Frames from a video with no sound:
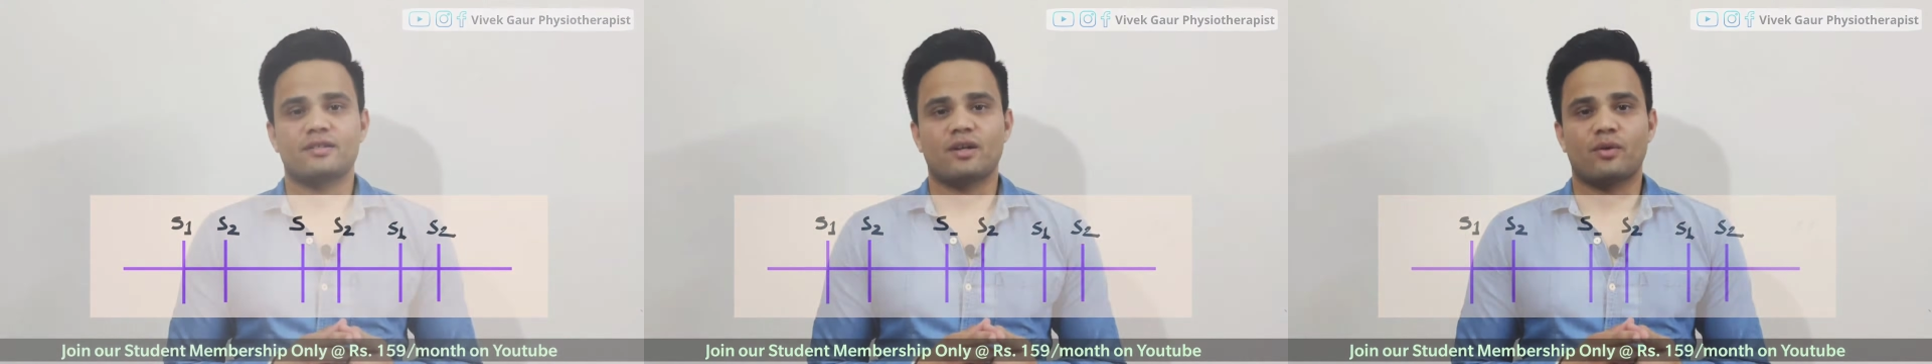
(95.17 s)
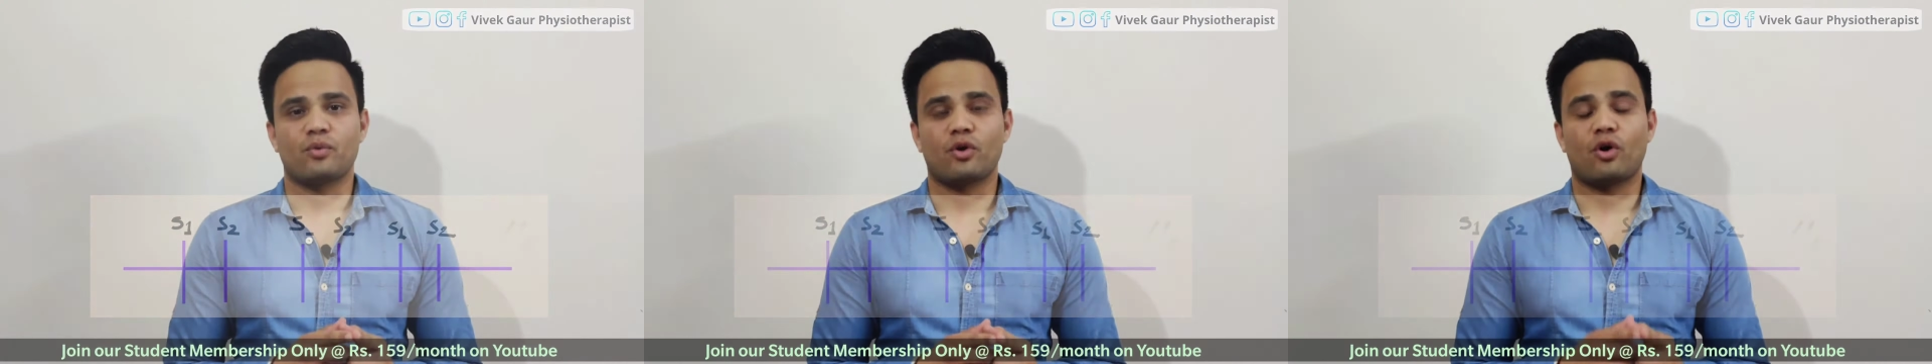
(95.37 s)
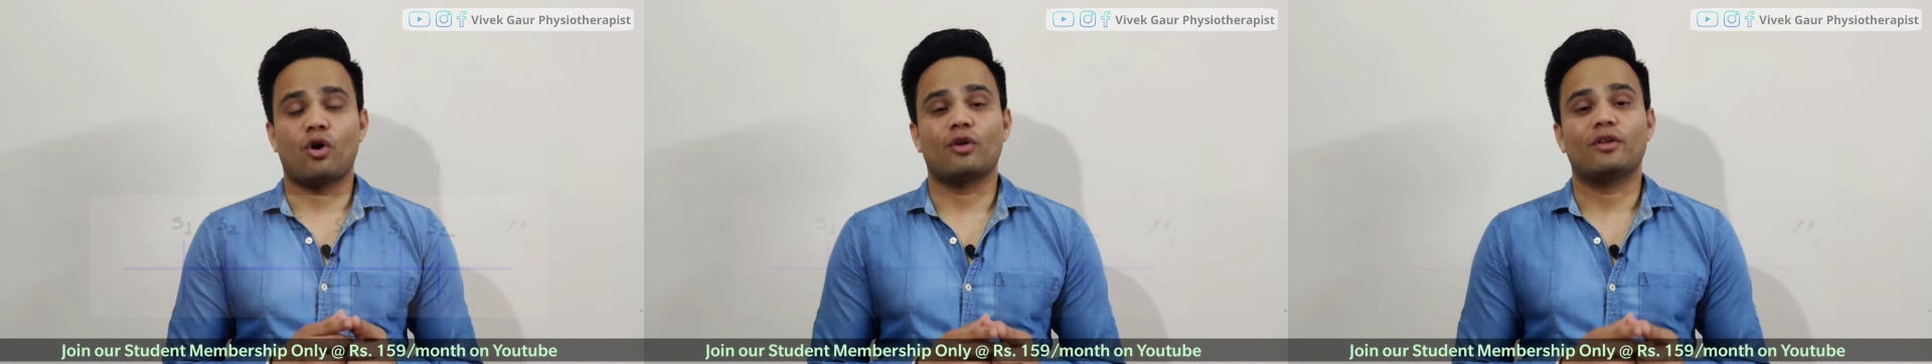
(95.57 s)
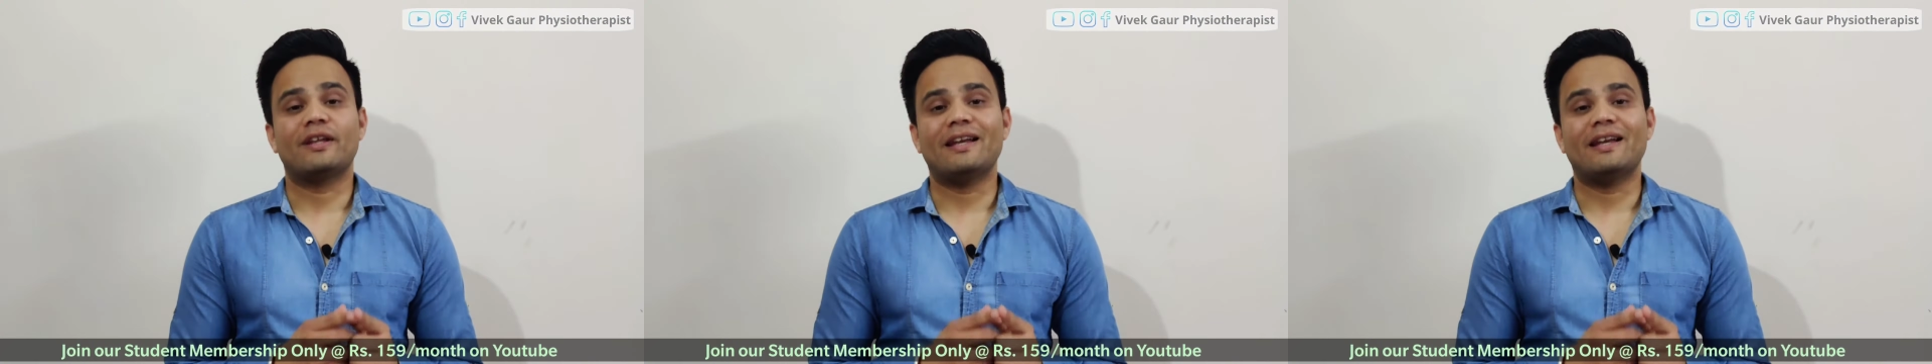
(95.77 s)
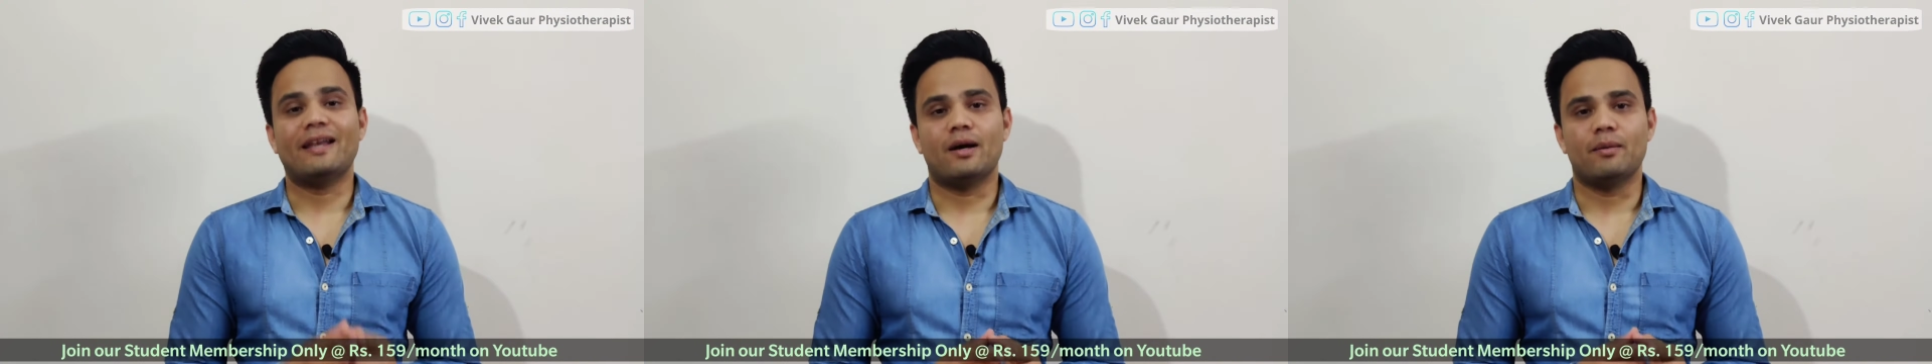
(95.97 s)
sound or
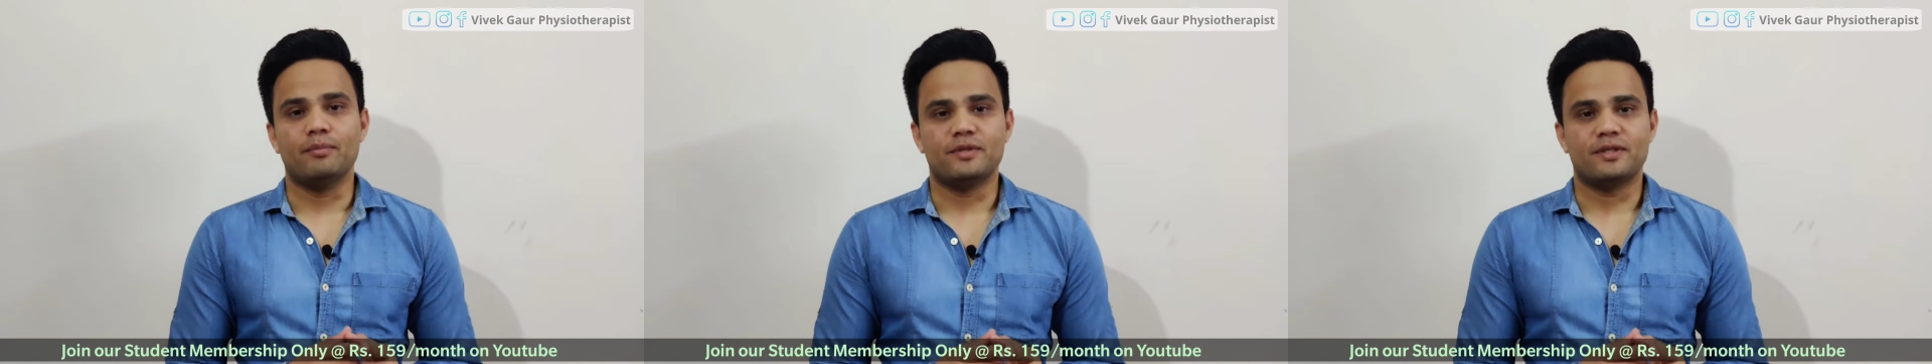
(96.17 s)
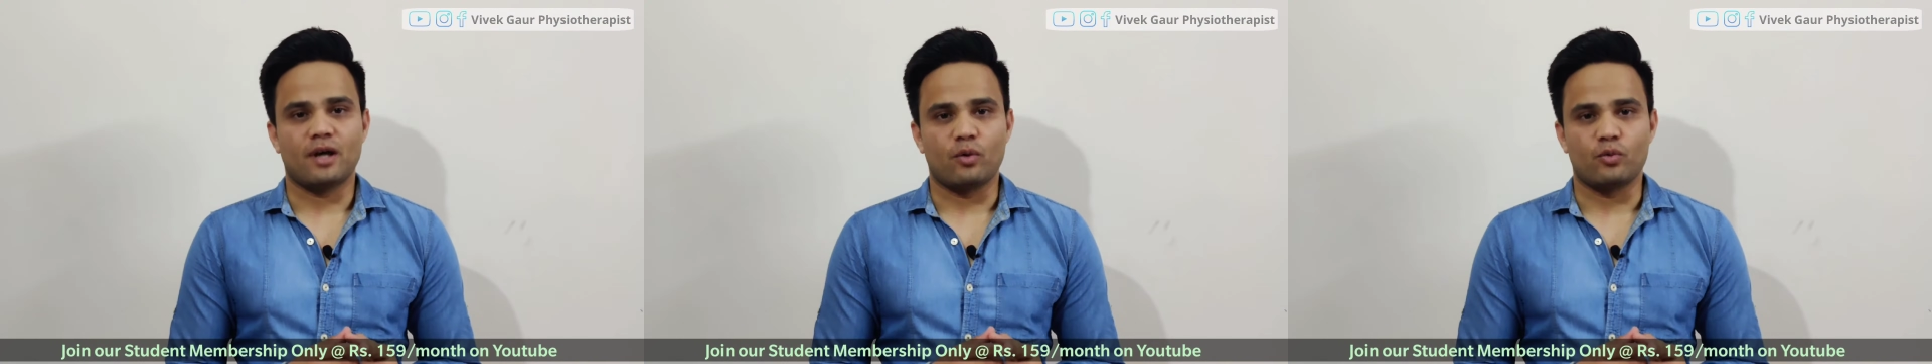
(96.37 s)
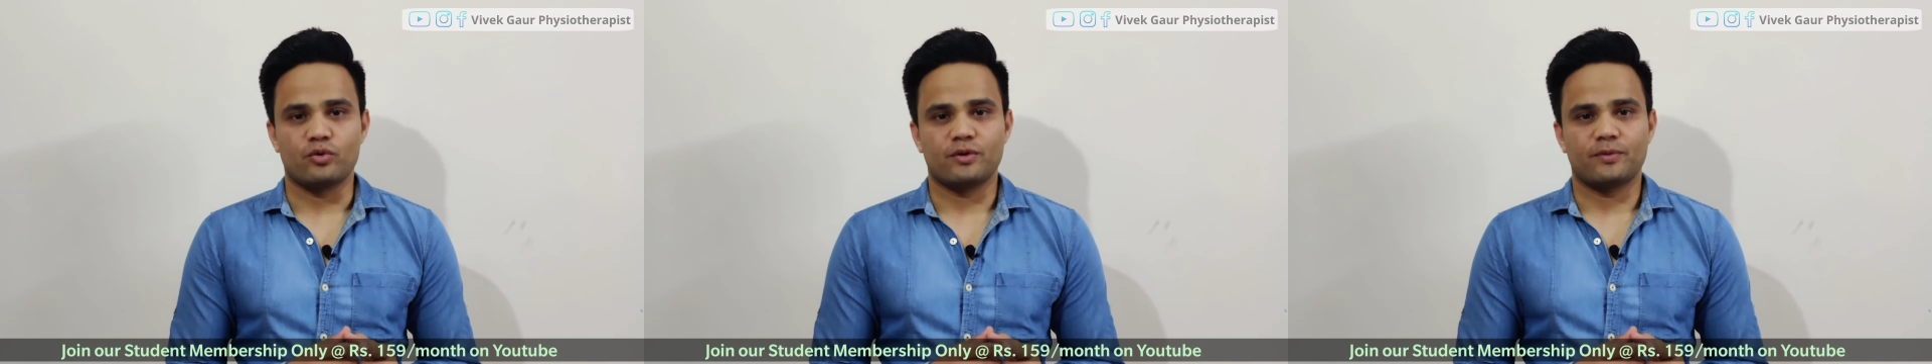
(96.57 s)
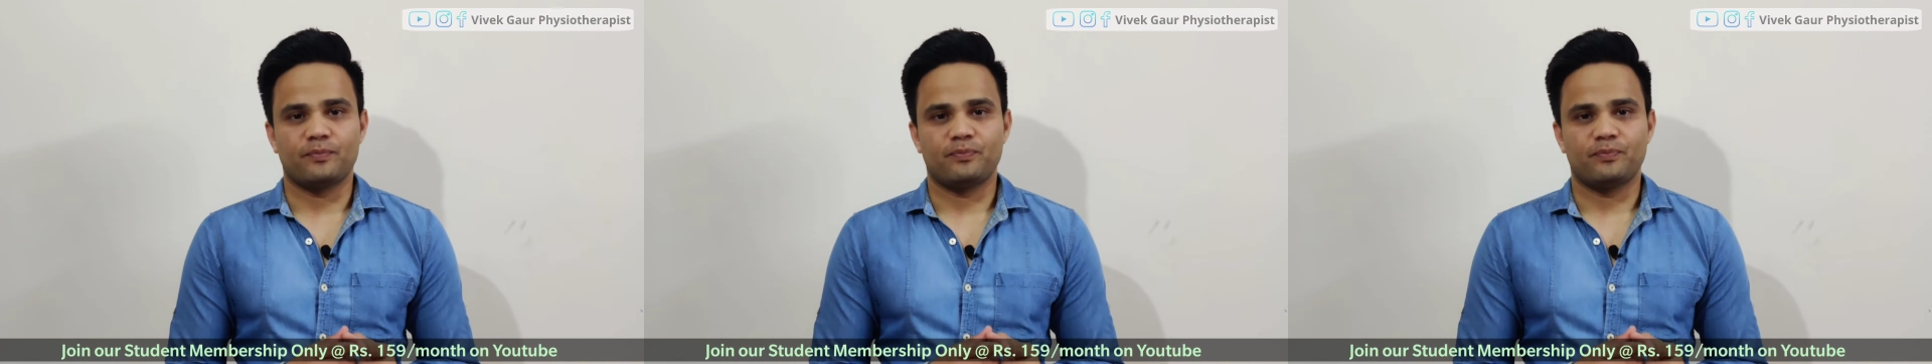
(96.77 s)
the lub sound.